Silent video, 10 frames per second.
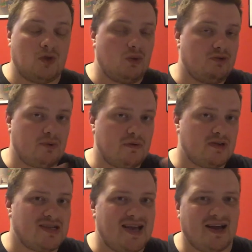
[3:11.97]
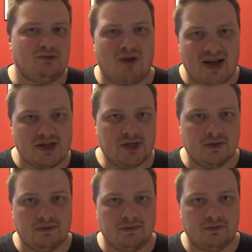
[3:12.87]
We've previously had Rash
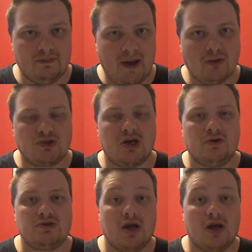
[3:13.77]
from Battletoads,